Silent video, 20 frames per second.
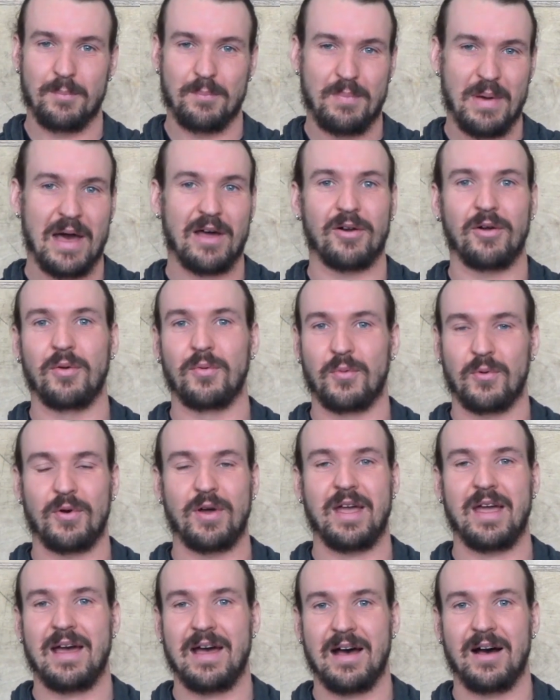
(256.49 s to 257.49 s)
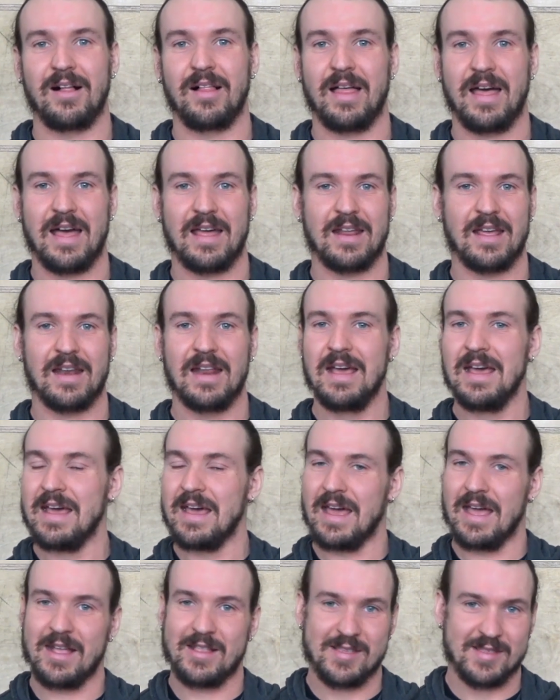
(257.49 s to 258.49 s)
Battle Royale edit.
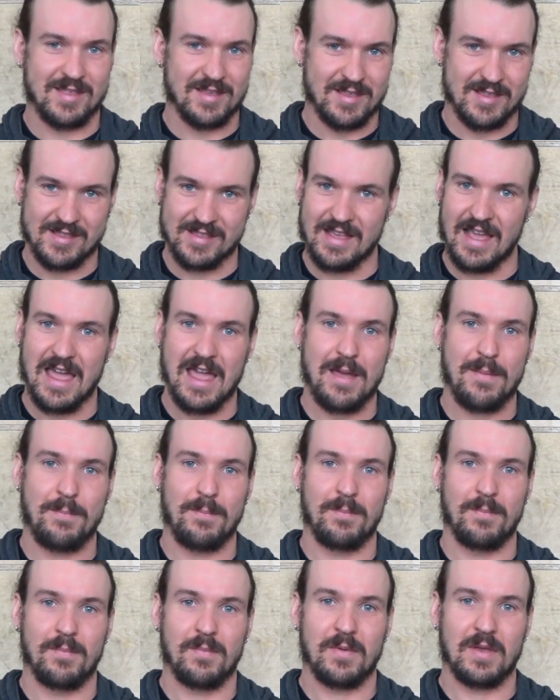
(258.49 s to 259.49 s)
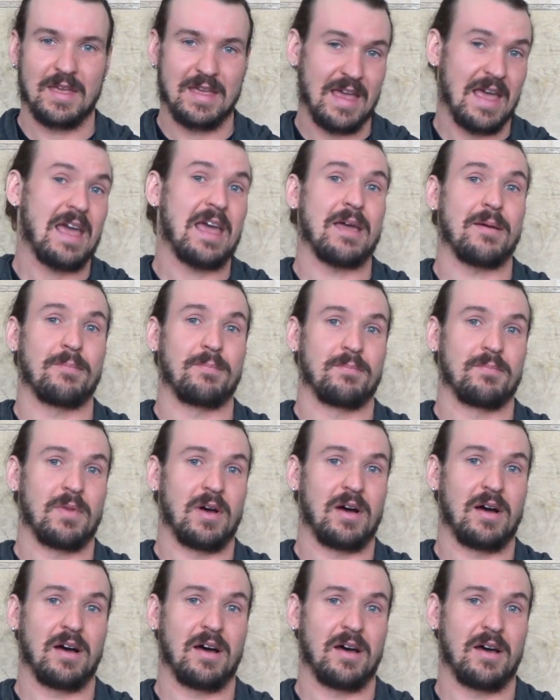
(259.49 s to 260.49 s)
It's the same game
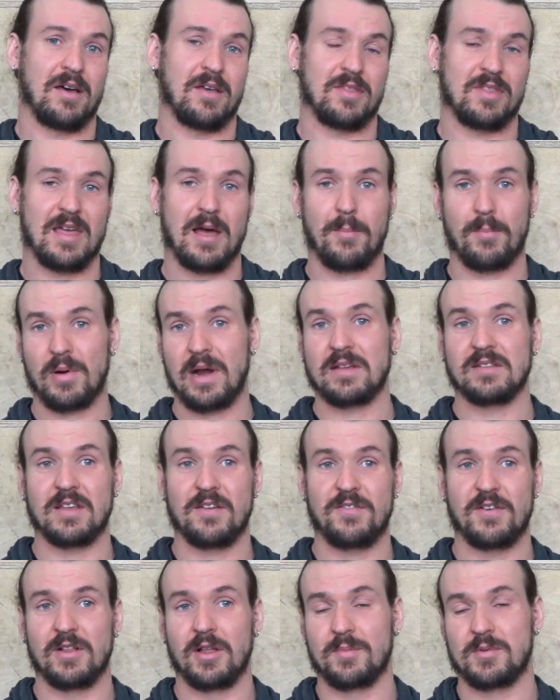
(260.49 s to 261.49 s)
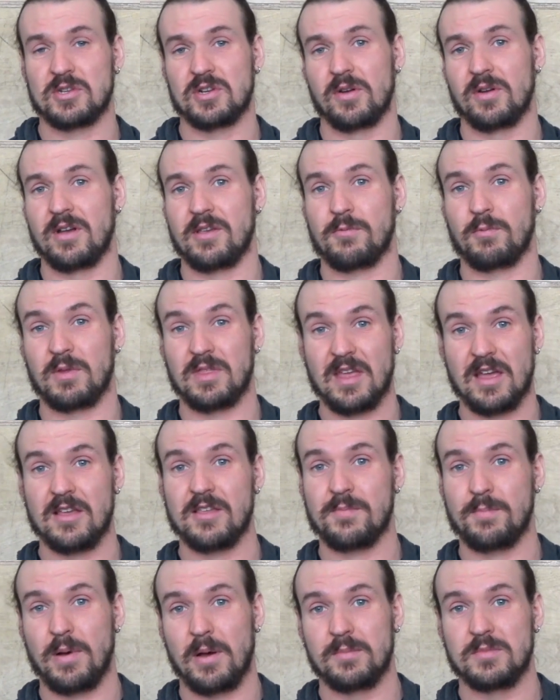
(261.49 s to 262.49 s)
that Bradley Phillips showed us with
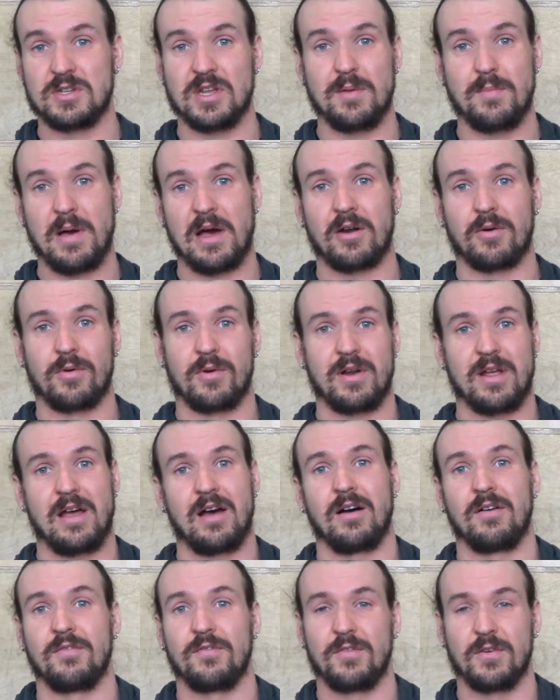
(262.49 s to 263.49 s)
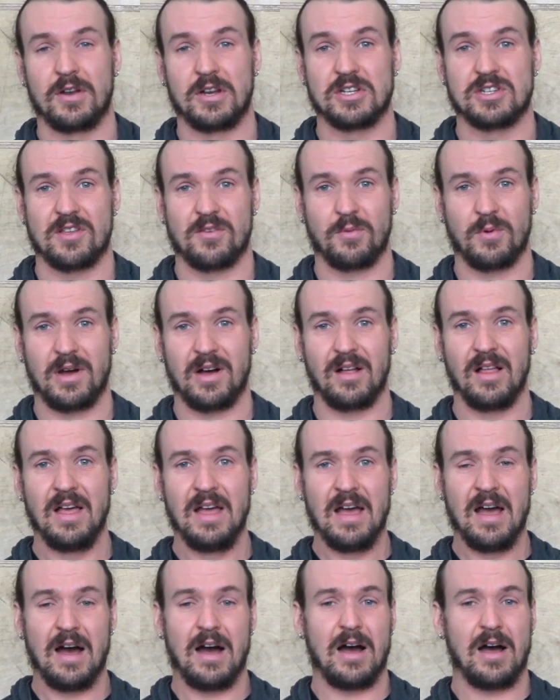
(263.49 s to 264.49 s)
his PUBG Battle Royale footage as well.
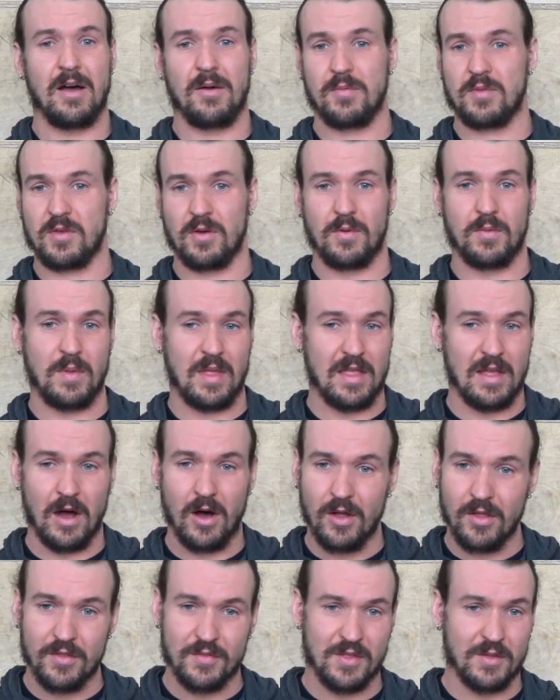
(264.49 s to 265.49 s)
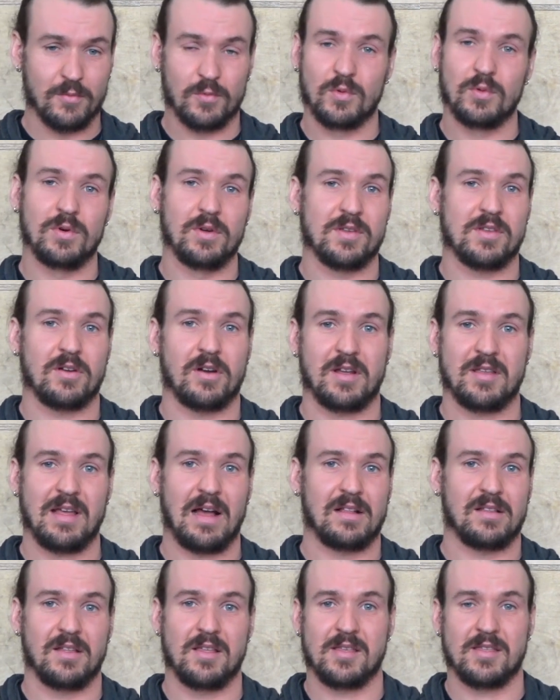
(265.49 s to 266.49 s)
So all of the rules are
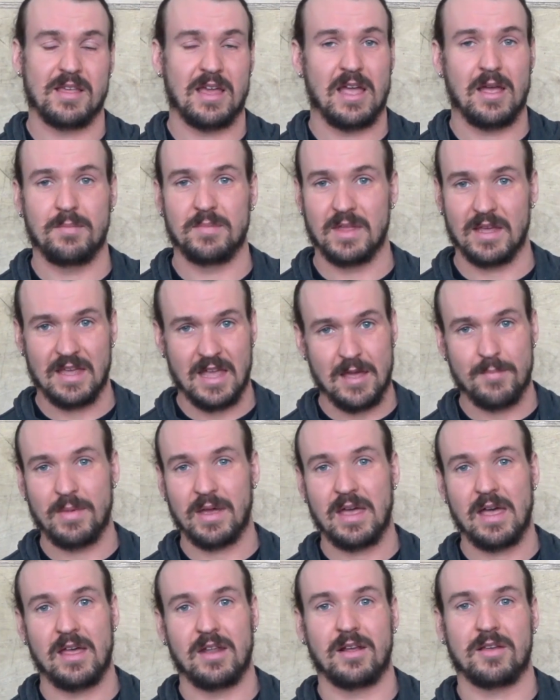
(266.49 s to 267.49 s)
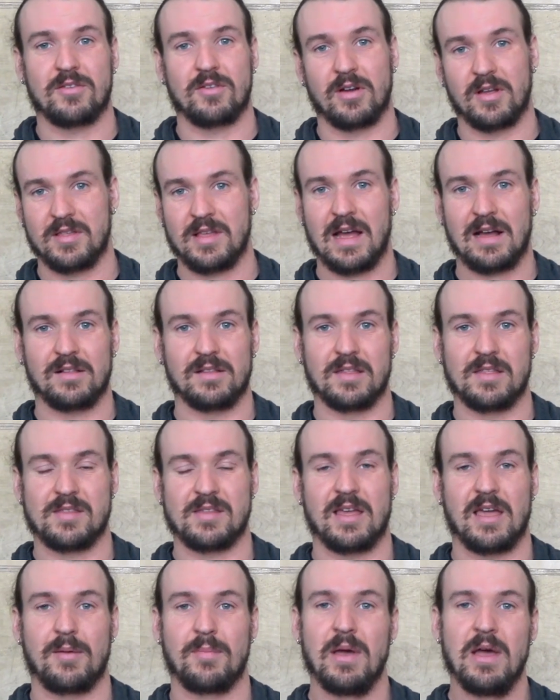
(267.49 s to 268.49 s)
exactly the same. The game mechanics are exactly the
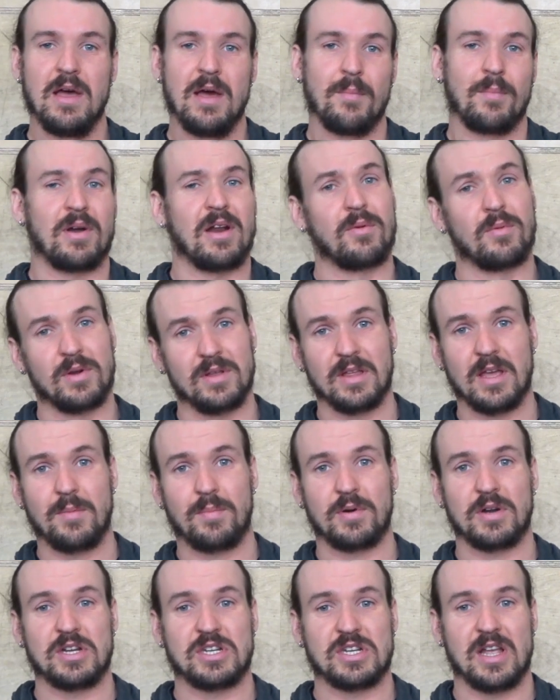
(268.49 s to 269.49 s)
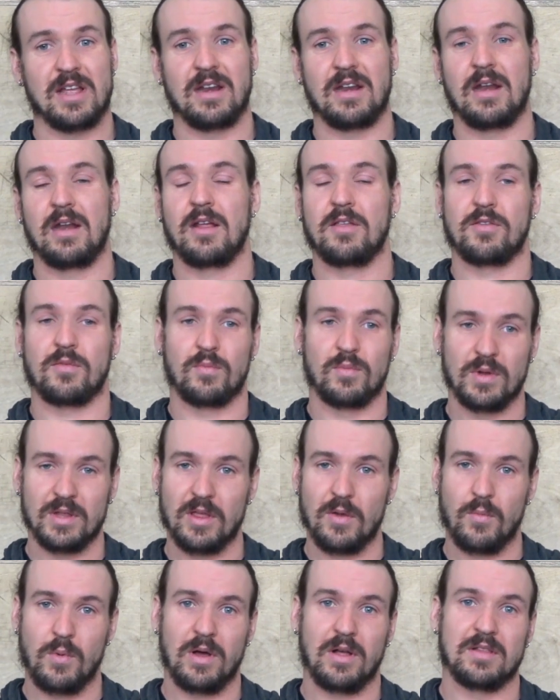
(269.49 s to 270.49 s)
same, but I really appreciated it. It's a
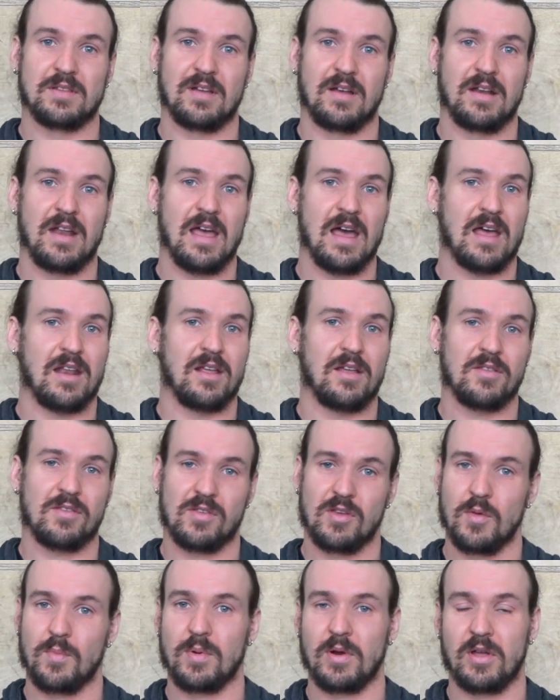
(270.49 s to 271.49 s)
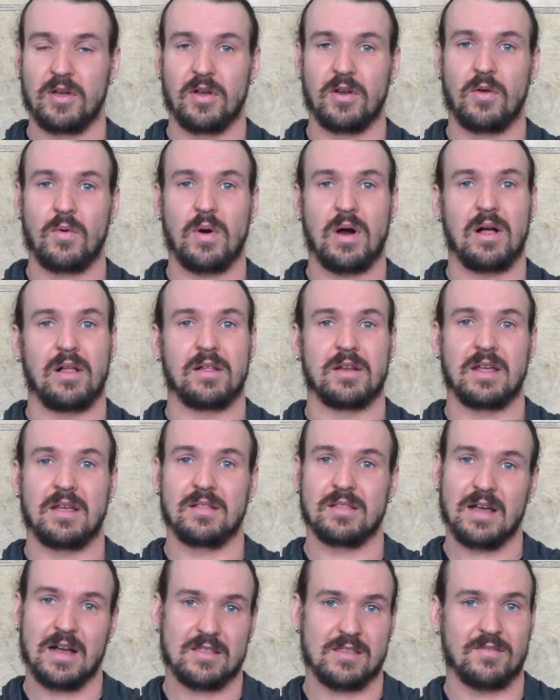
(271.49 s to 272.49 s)
really well done edit, super good quality,
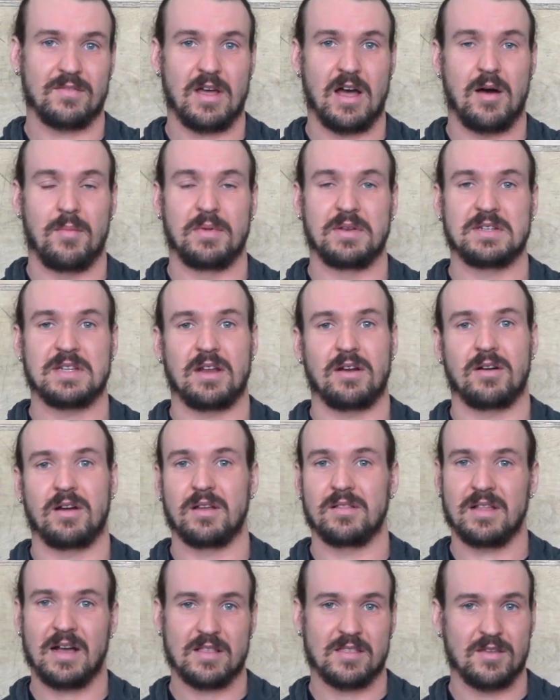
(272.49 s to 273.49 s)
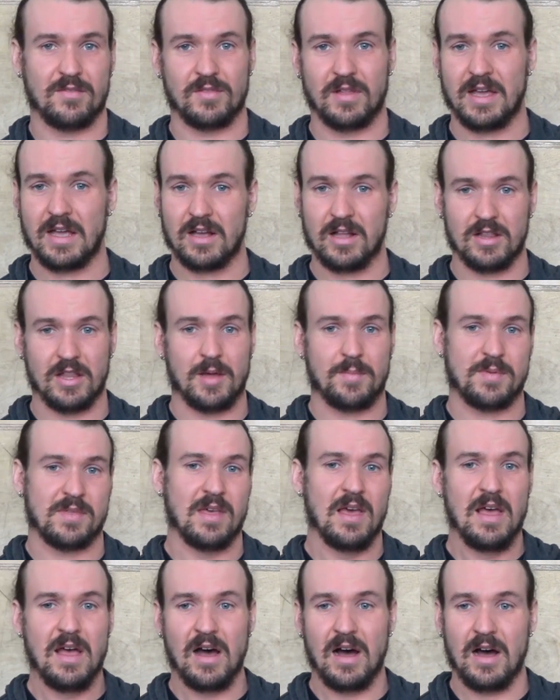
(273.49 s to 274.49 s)
lots of commentary, lots of like clips
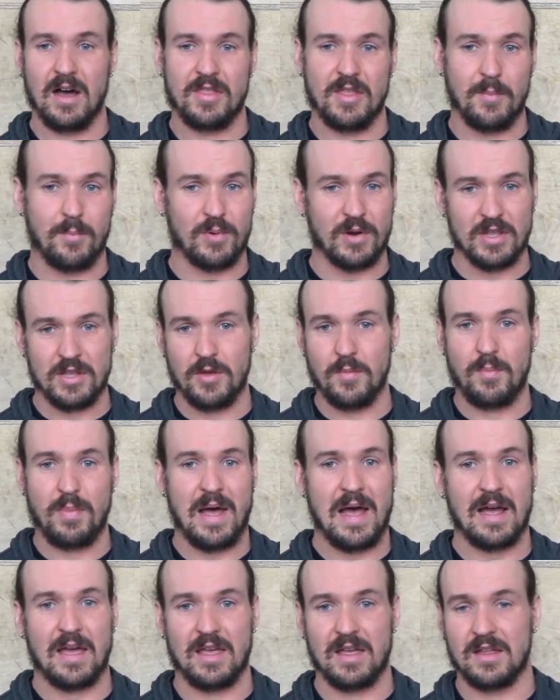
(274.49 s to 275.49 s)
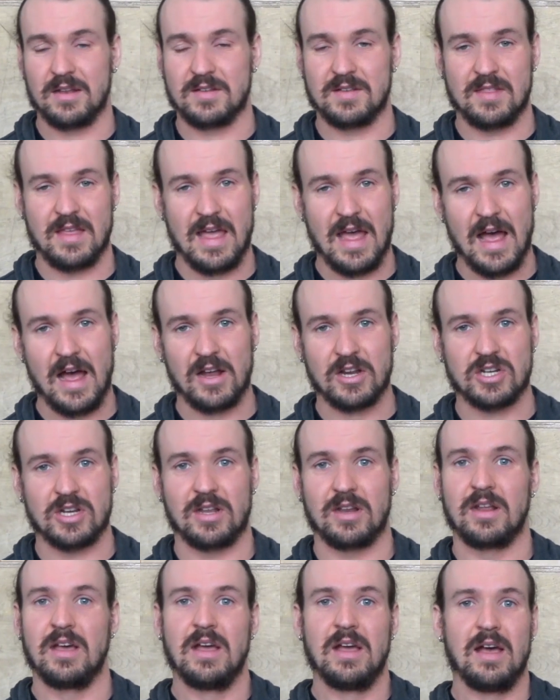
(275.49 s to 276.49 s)
that bring you back into the
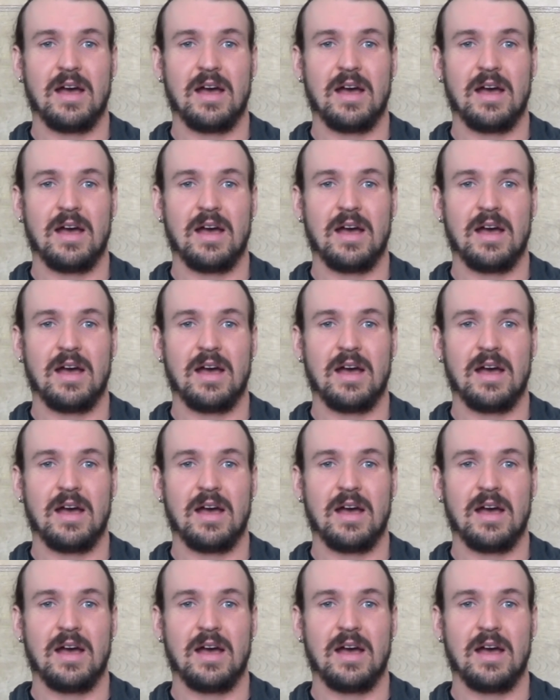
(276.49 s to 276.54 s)
action.